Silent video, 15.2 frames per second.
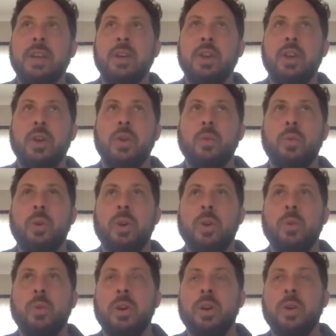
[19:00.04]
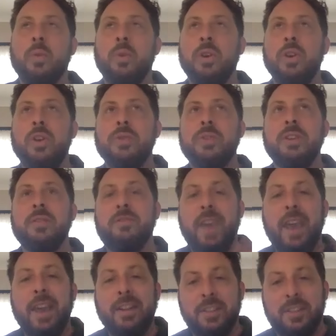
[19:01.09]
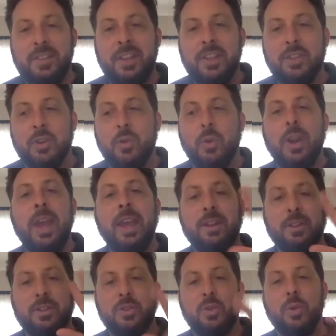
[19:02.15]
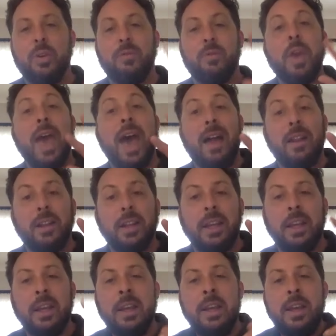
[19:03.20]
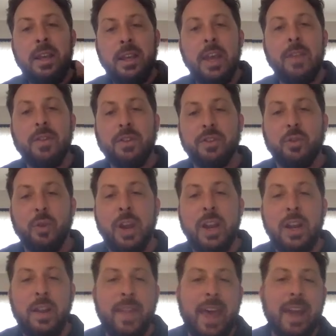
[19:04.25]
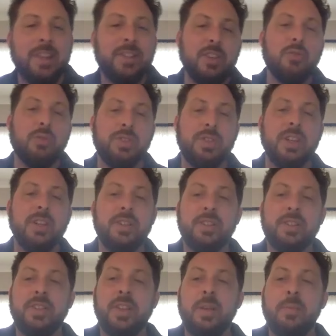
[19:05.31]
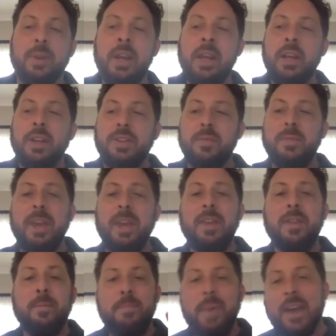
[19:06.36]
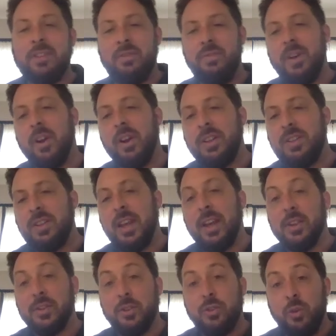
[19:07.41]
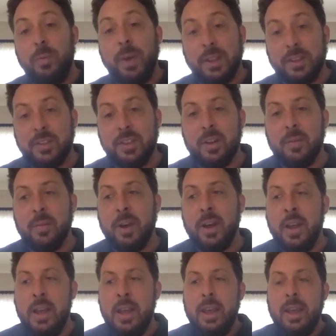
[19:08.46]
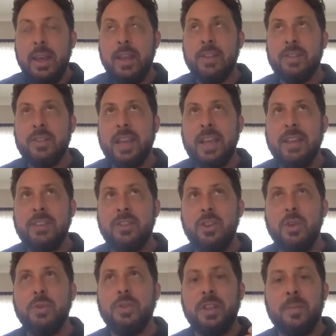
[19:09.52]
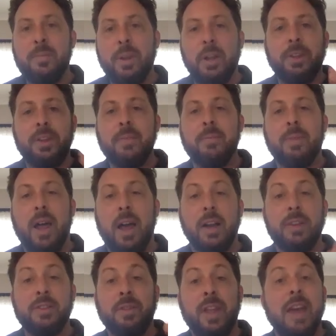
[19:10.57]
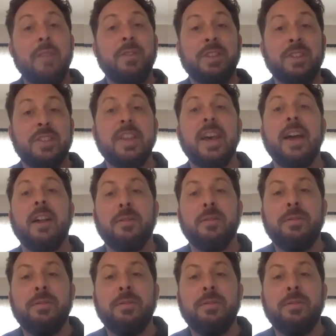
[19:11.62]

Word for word: you know, we're, we're, we're using fantasy to create a sort of reality in the screen. And that is interesting to see. But to me, the best fairy tales, the true best cinema, is it's using the building blocks of life itself